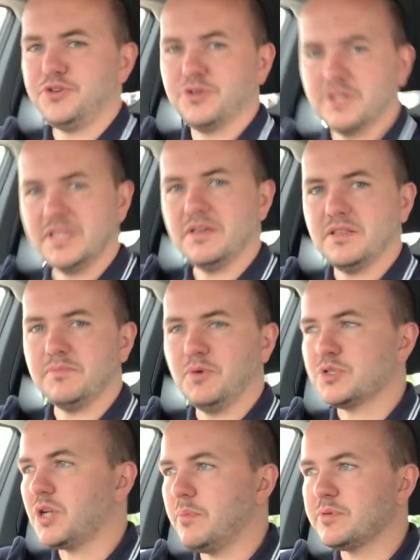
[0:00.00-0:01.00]
done in the
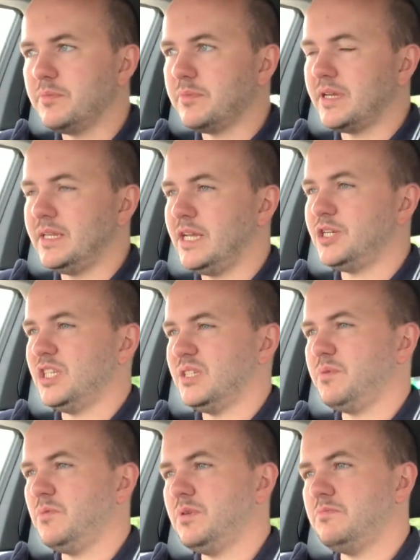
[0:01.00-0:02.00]
most optimum conditions.
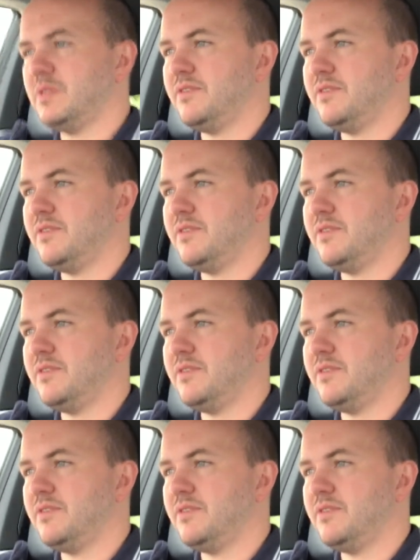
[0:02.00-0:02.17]
But with